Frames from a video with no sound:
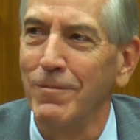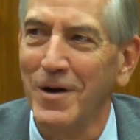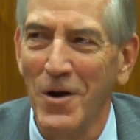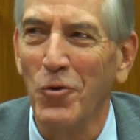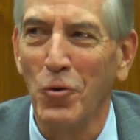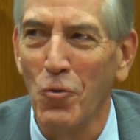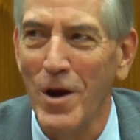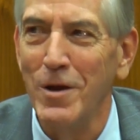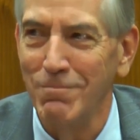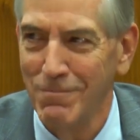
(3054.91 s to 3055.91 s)
another
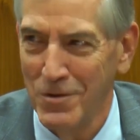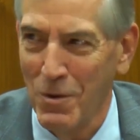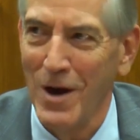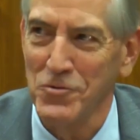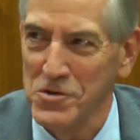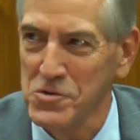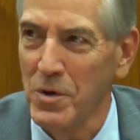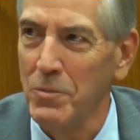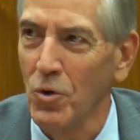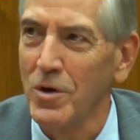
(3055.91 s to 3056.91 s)
great Nebraska
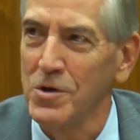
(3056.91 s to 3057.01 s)
Supreme Court